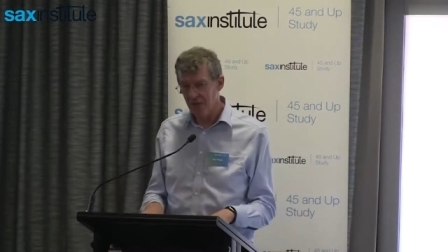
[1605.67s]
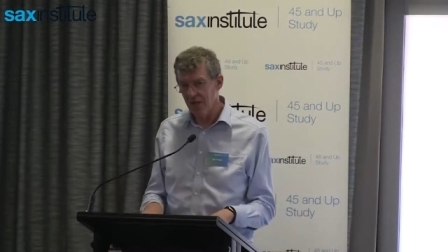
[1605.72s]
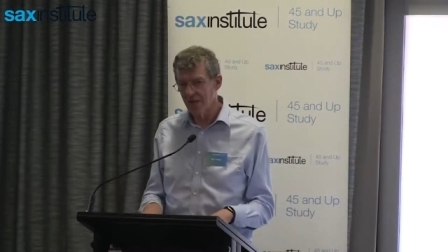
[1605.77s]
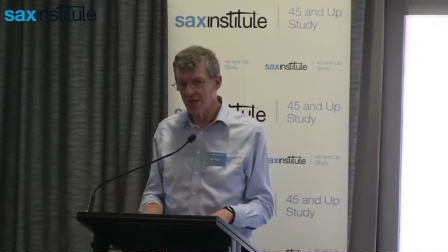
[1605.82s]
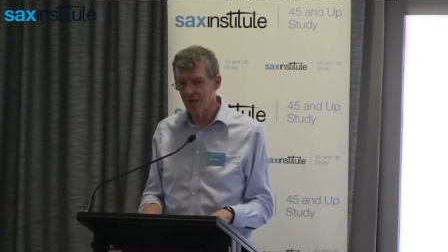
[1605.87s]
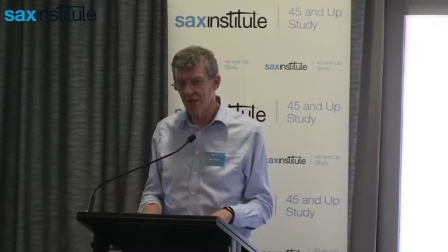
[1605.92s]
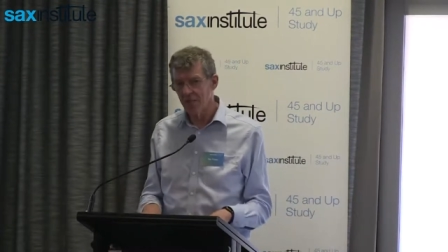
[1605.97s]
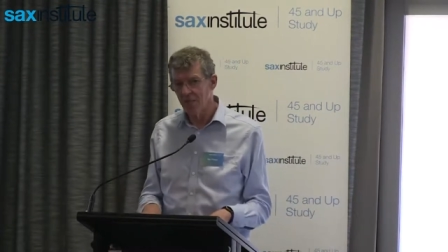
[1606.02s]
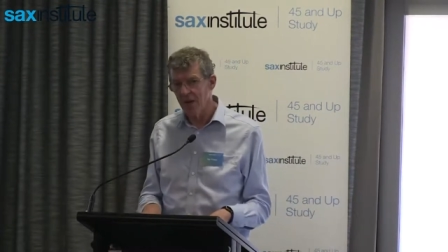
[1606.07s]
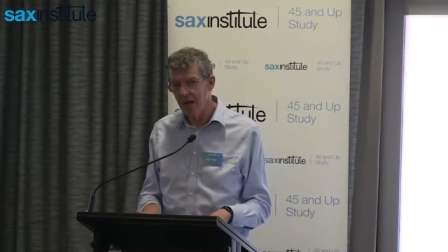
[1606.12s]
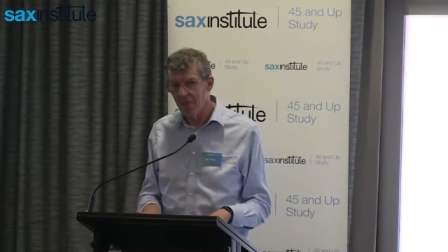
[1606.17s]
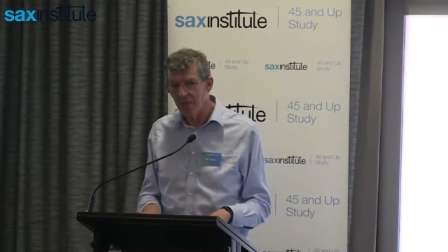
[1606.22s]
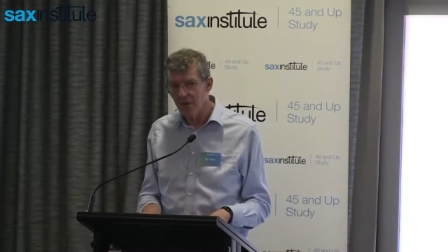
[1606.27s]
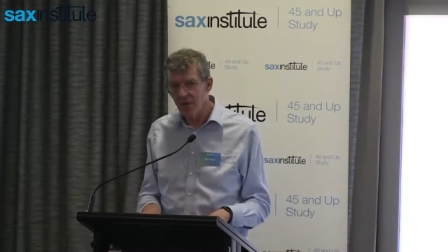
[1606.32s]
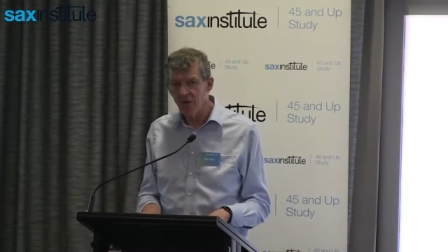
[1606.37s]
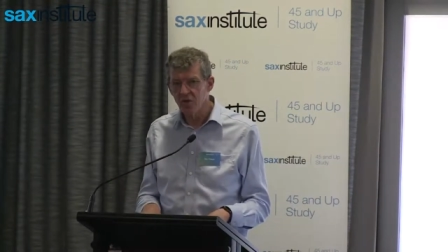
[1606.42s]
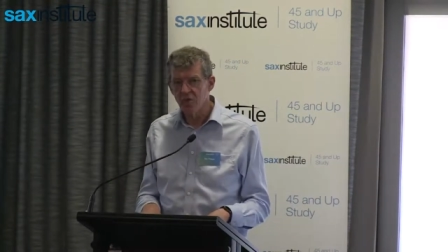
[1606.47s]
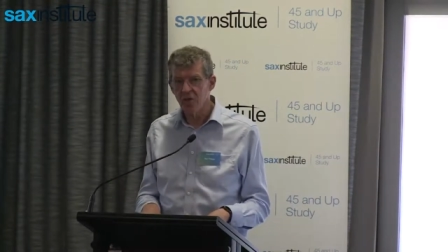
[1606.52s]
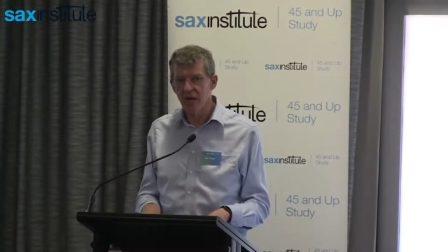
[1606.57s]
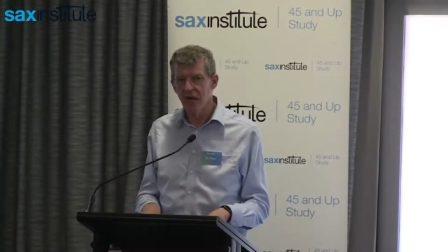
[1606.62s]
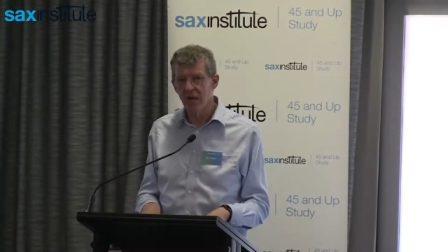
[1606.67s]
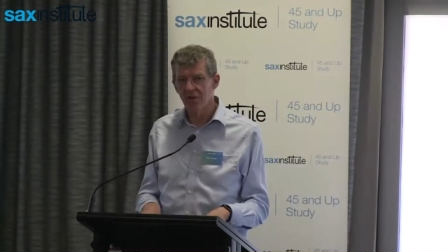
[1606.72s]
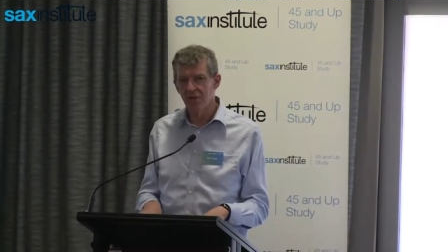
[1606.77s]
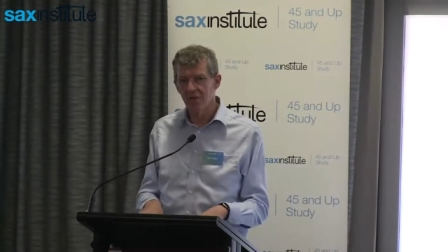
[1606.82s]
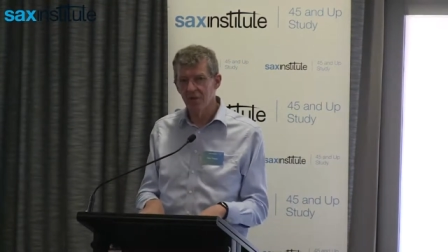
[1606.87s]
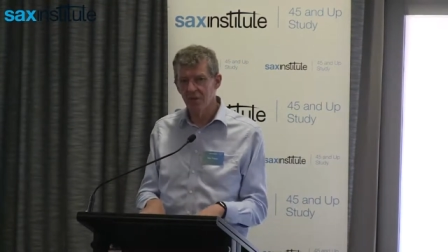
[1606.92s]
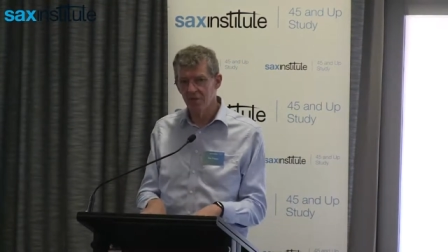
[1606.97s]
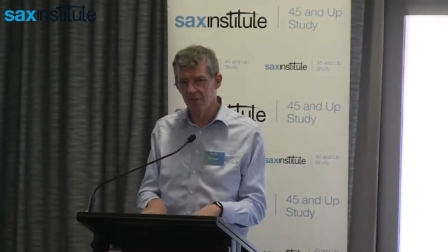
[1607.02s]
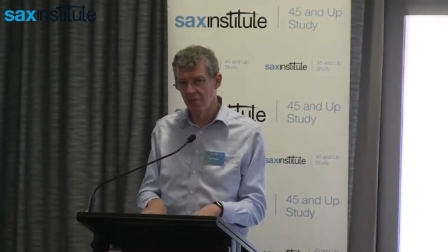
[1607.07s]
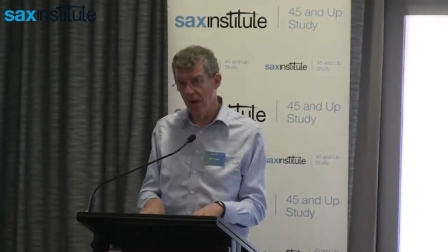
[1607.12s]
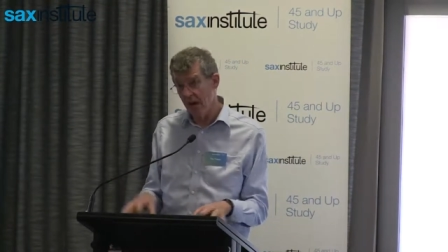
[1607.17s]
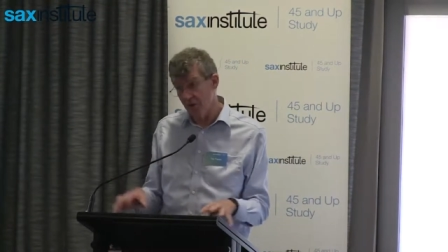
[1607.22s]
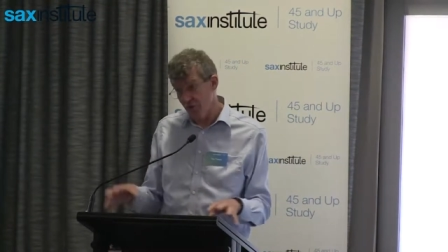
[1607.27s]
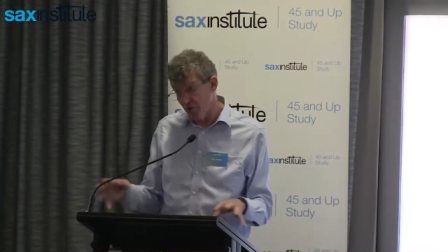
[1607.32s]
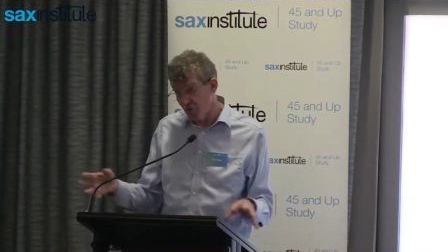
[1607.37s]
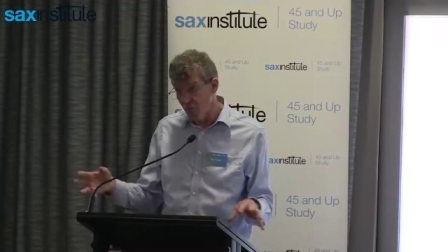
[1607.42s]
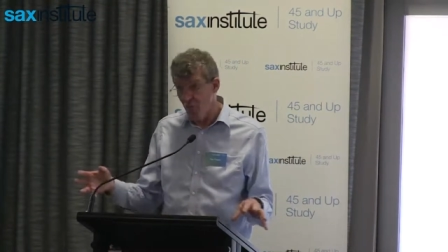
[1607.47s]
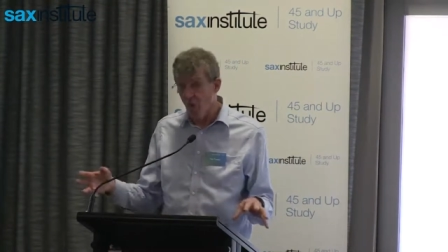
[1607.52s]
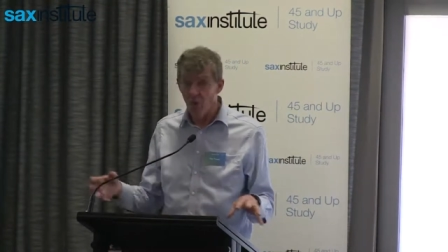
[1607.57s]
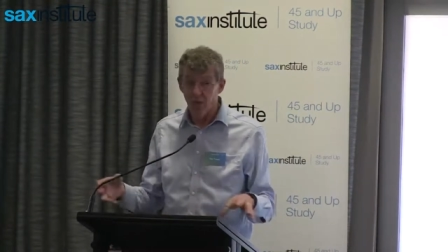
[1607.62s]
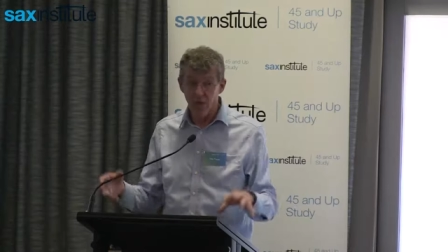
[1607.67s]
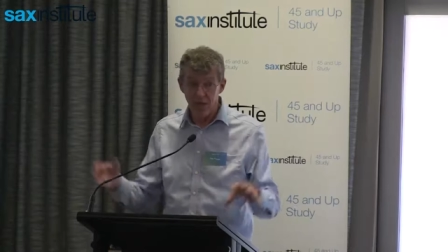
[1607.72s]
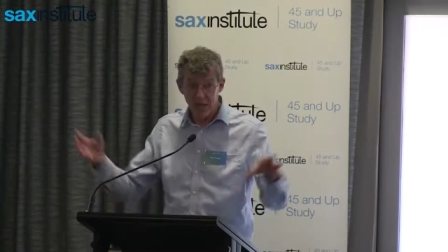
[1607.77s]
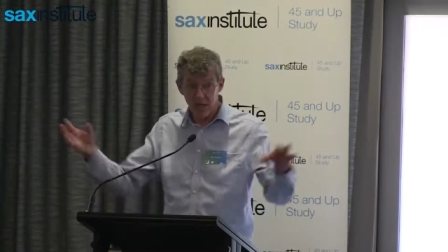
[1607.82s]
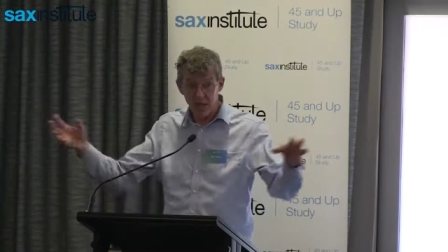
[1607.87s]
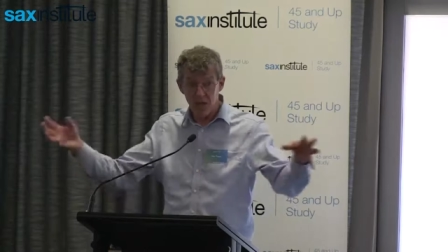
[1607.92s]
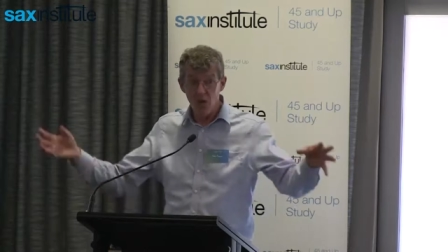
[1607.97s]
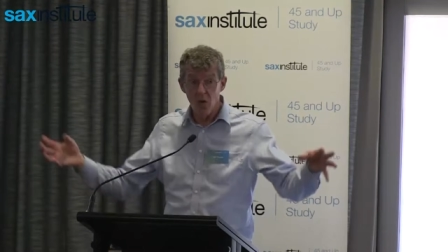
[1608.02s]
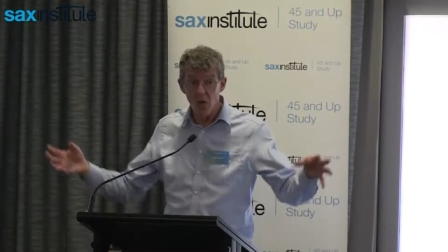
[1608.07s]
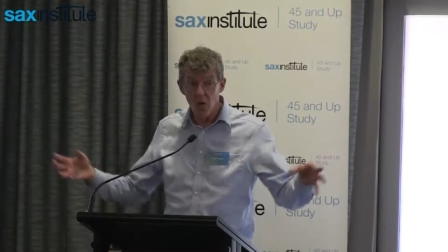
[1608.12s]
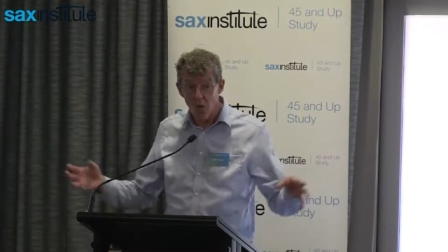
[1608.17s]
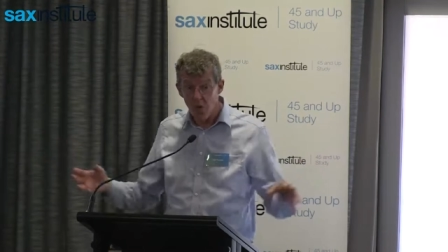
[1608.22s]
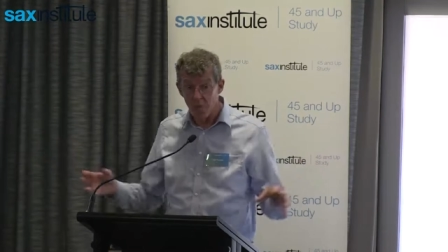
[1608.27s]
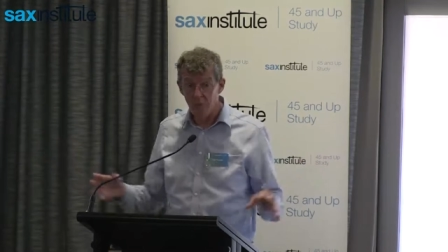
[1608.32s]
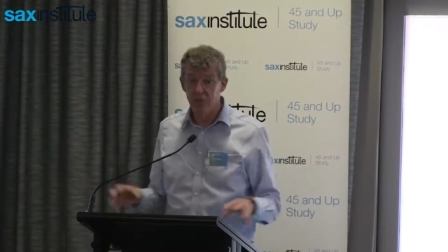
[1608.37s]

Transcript: I suspect, because we have to, as you already know,